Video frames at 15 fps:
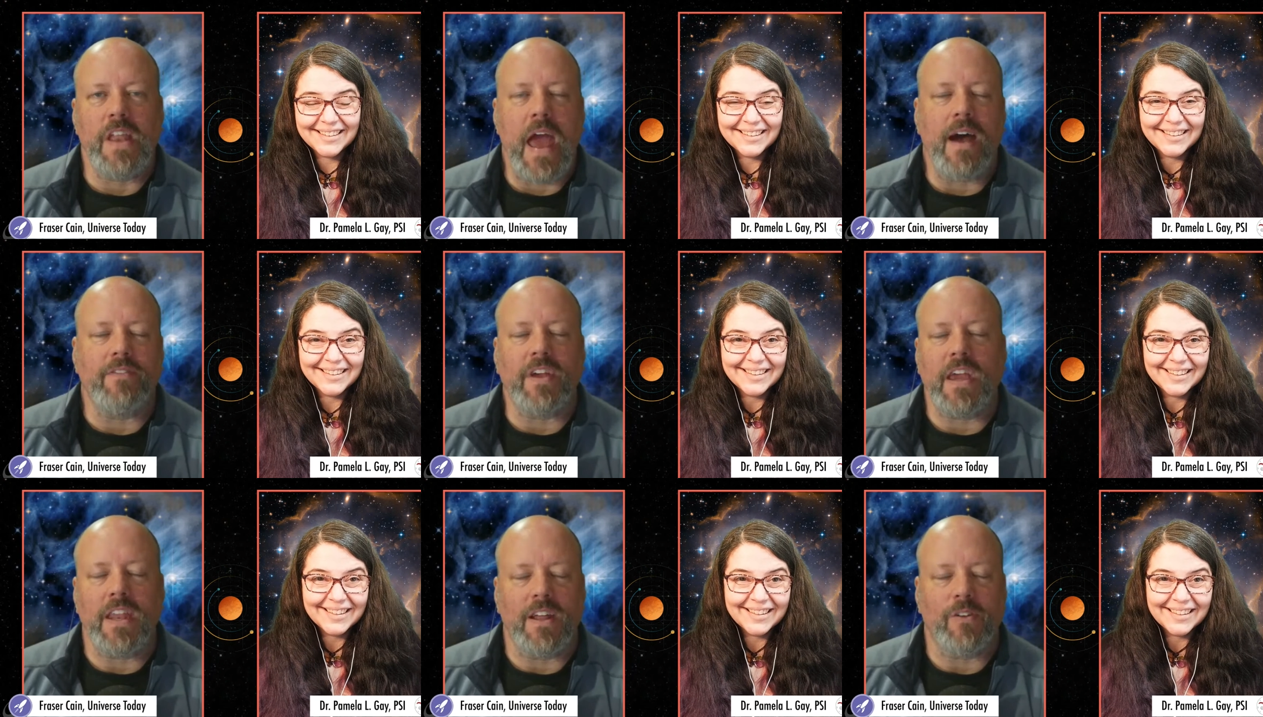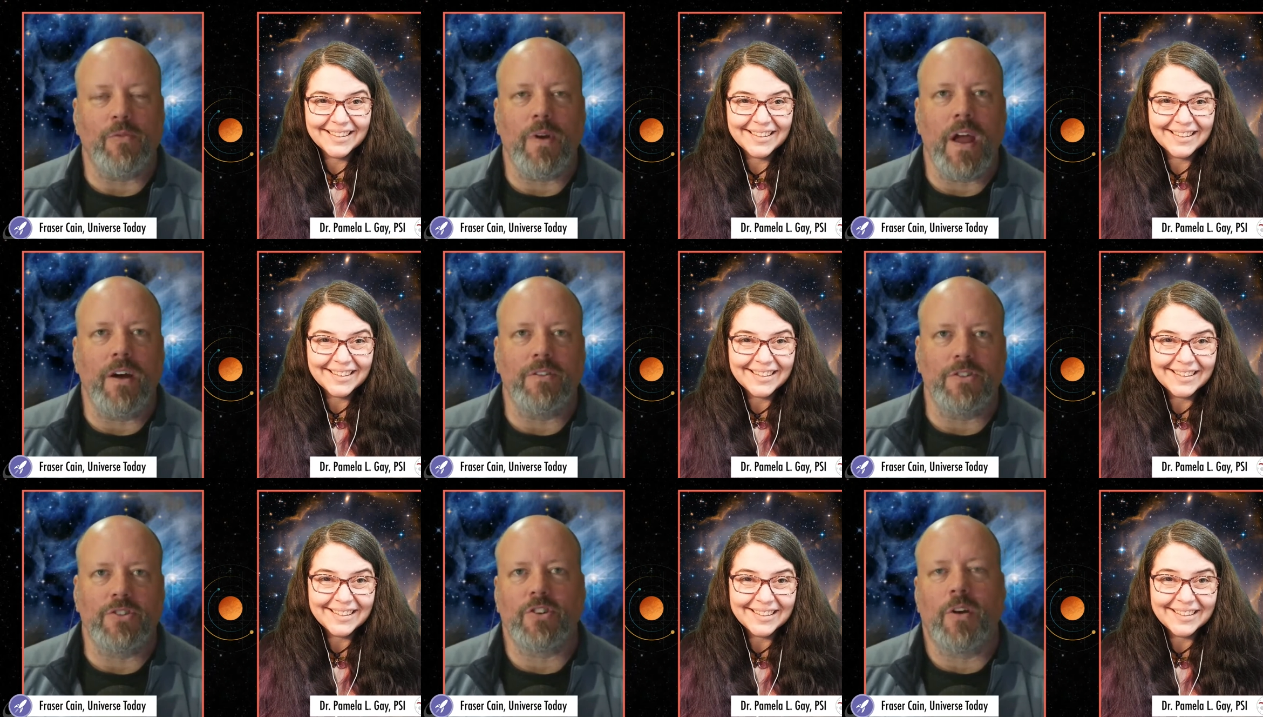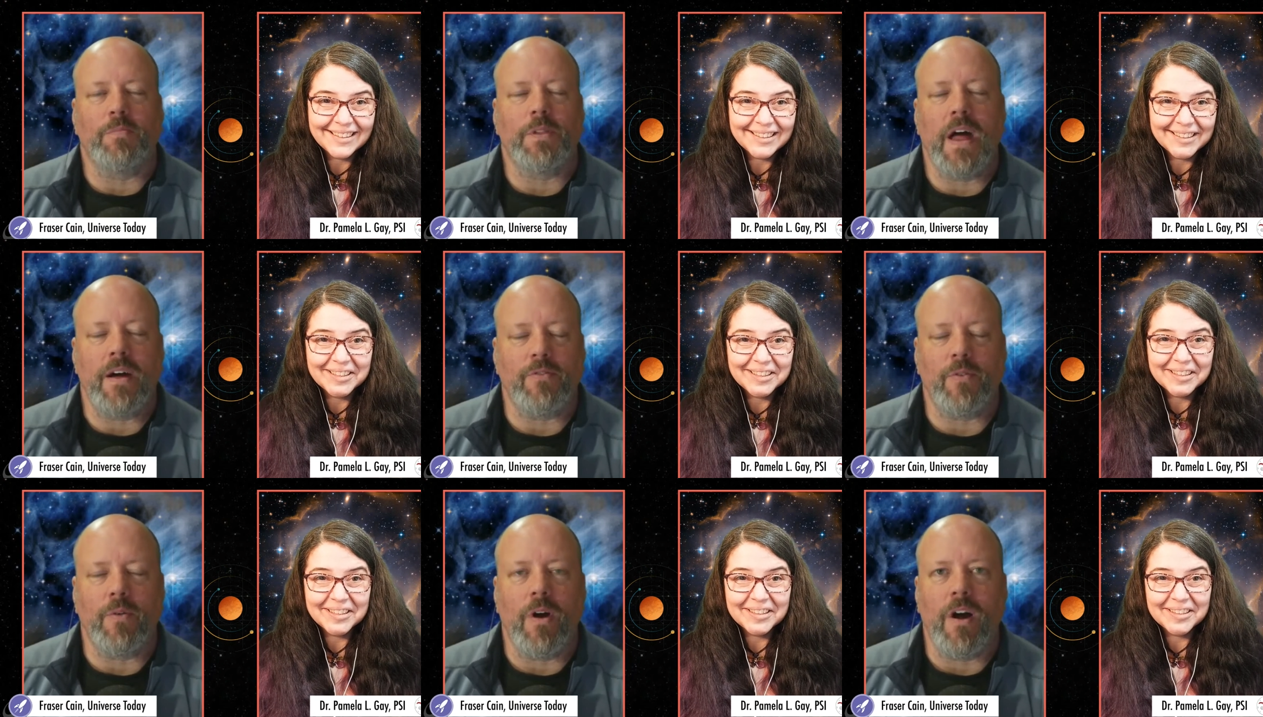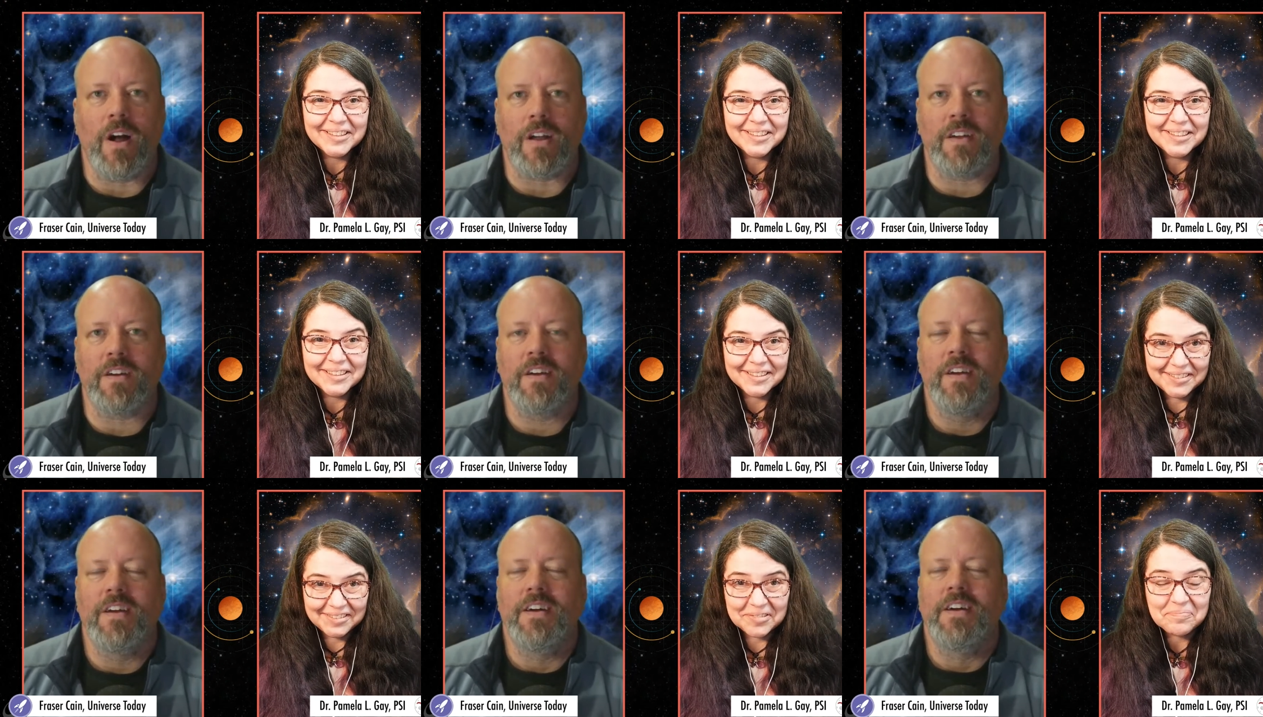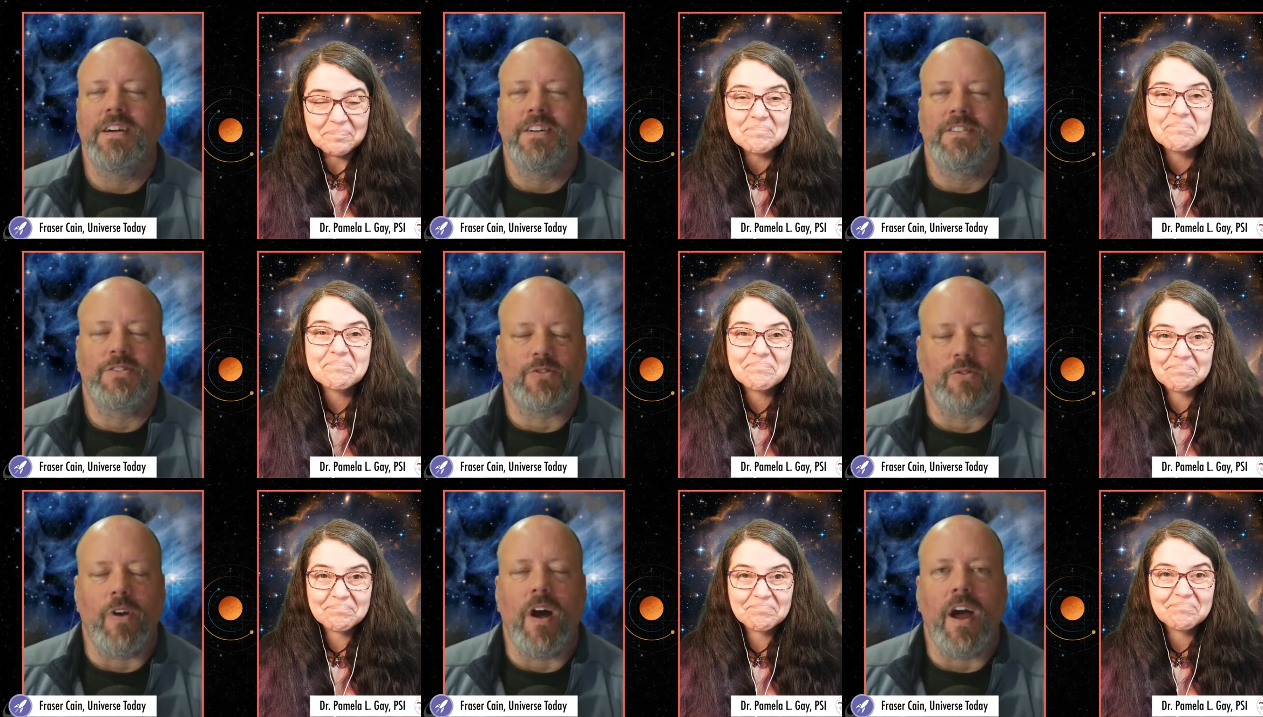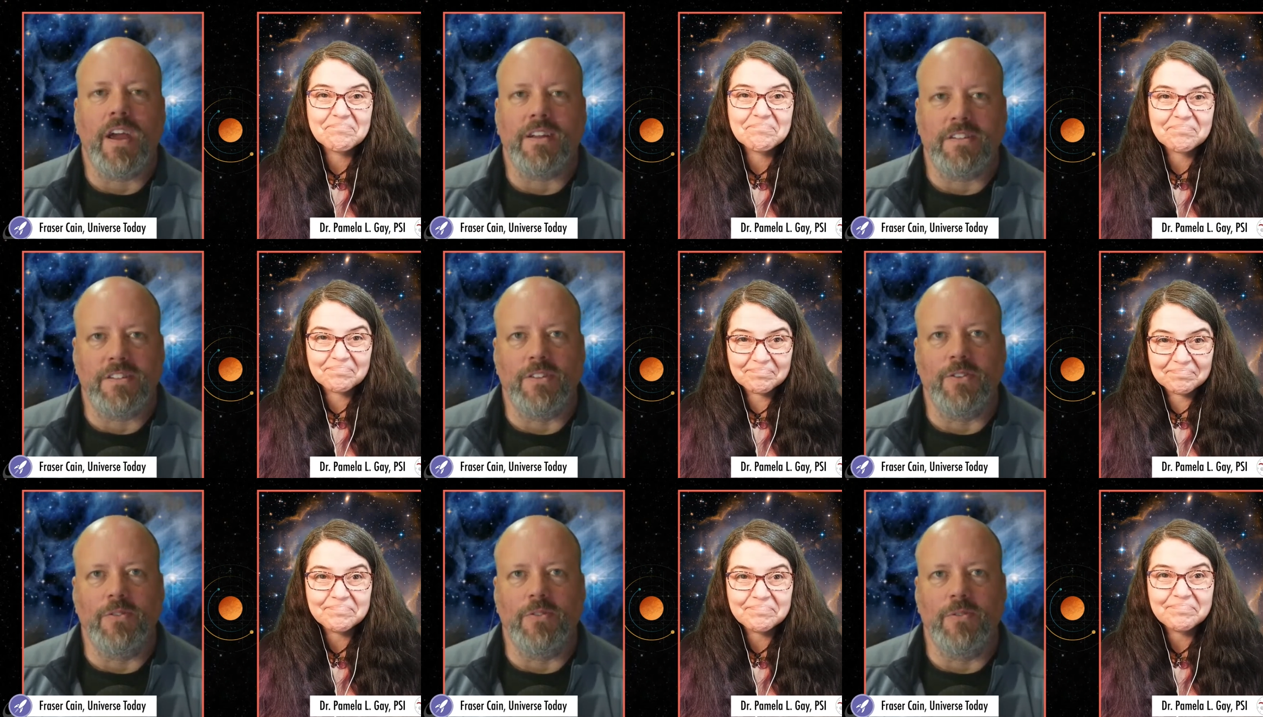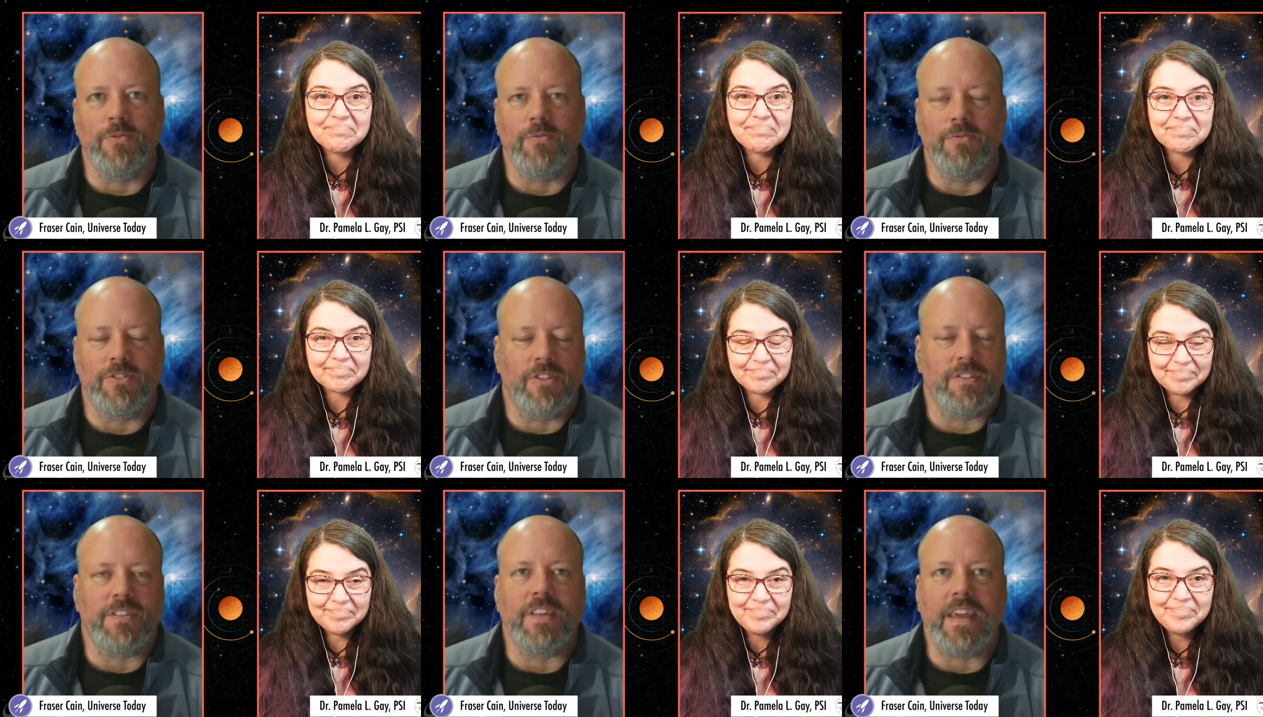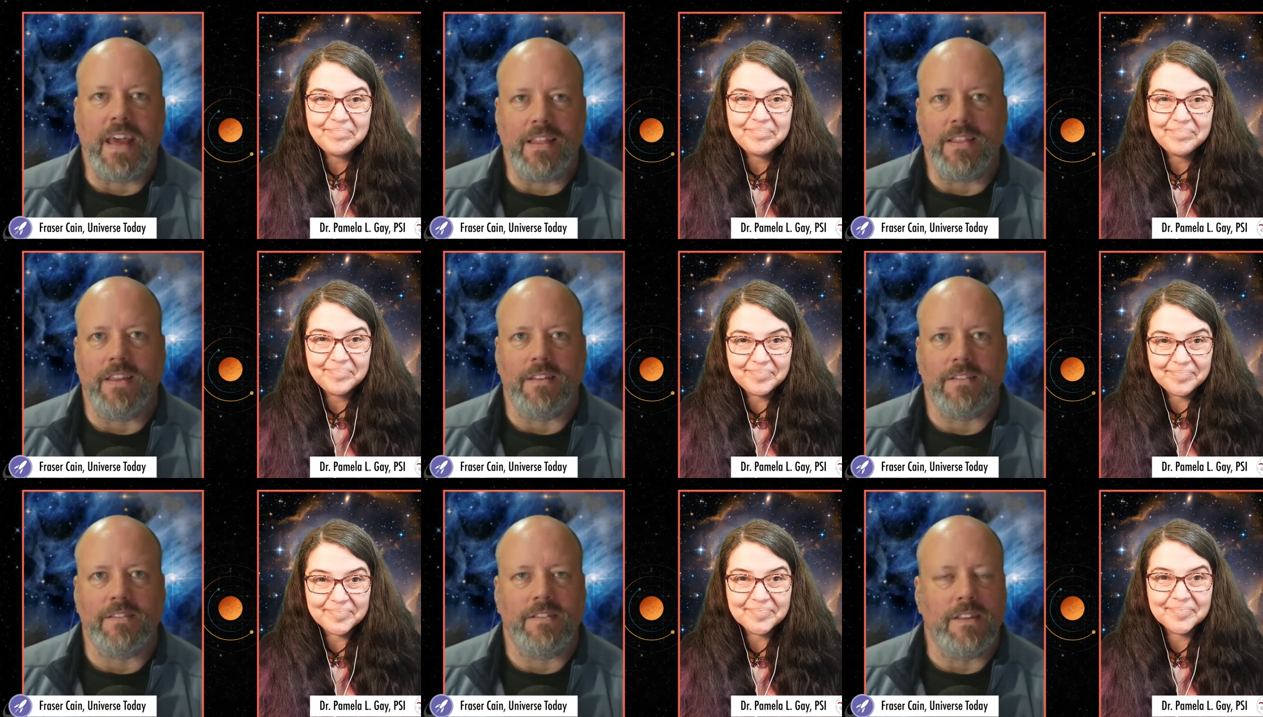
Speaker 1: navigating around sharp lava rock, trying to just get this